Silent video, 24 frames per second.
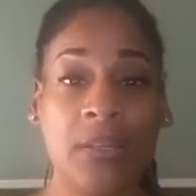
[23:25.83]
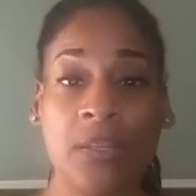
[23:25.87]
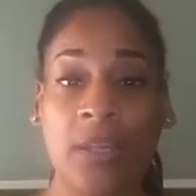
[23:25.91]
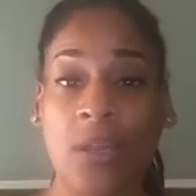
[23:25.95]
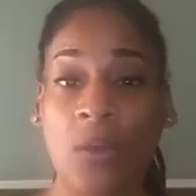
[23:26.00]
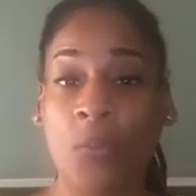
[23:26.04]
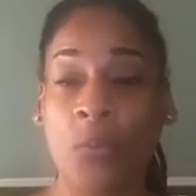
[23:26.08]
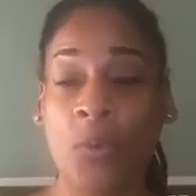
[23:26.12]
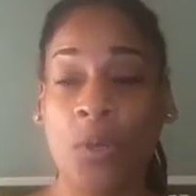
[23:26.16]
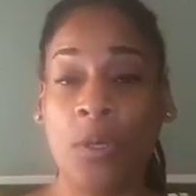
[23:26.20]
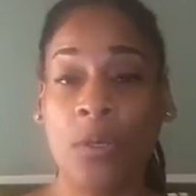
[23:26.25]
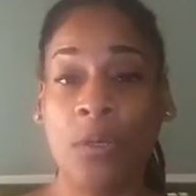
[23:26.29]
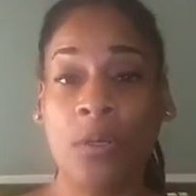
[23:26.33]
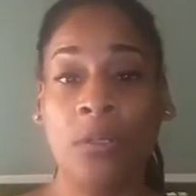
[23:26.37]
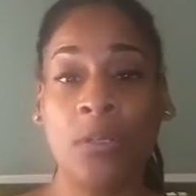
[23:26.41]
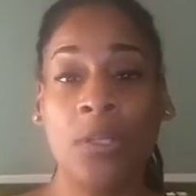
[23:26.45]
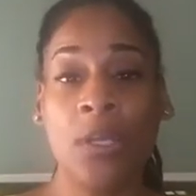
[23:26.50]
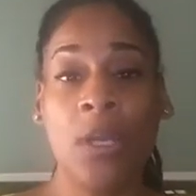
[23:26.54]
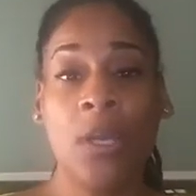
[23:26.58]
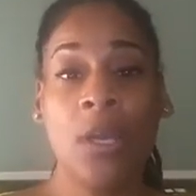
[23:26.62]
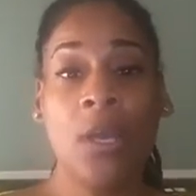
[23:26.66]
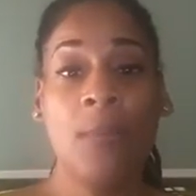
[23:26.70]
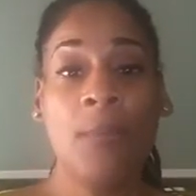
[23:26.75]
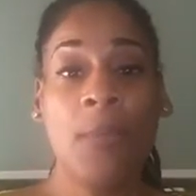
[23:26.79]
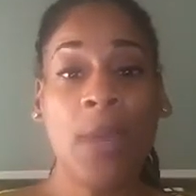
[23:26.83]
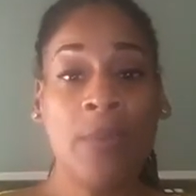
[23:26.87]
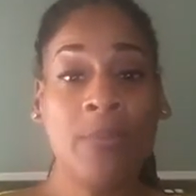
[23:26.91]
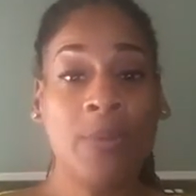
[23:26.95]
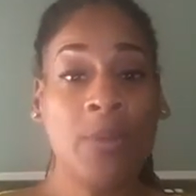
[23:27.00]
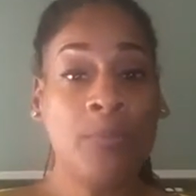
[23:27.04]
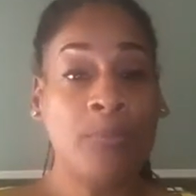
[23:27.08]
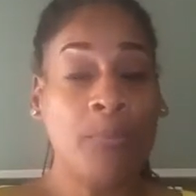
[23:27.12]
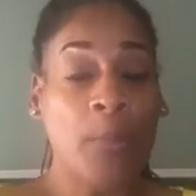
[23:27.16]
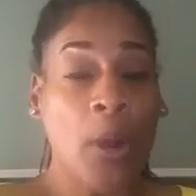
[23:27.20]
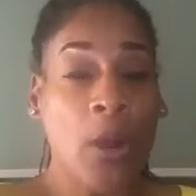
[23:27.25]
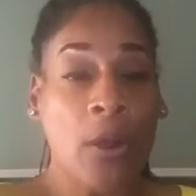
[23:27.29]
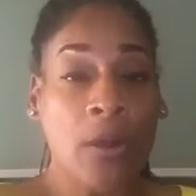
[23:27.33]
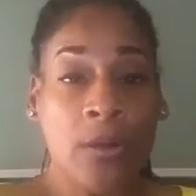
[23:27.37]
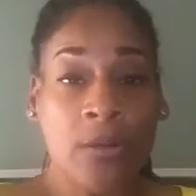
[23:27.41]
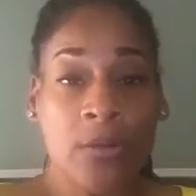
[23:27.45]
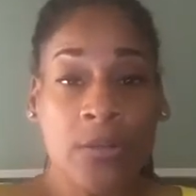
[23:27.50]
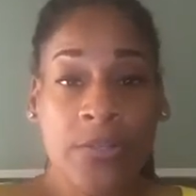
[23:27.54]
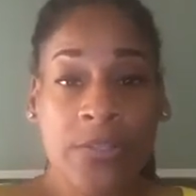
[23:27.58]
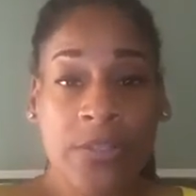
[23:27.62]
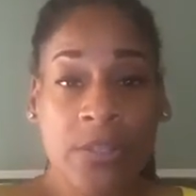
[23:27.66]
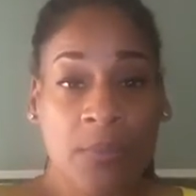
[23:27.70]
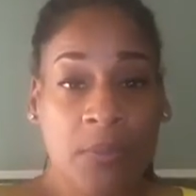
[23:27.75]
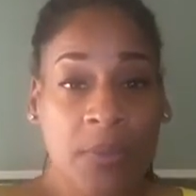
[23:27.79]
that will maybe barter
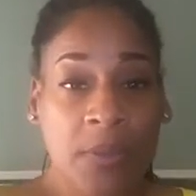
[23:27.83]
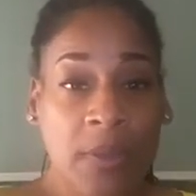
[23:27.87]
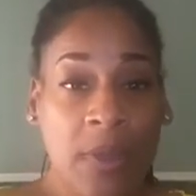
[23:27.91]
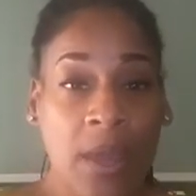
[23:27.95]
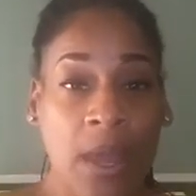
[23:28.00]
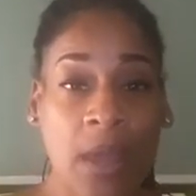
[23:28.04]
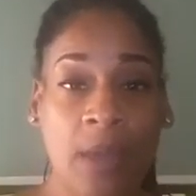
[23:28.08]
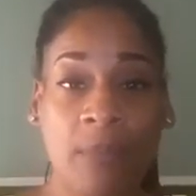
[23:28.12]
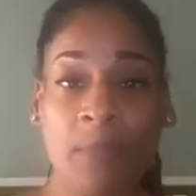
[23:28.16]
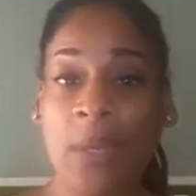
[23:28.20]
some of that,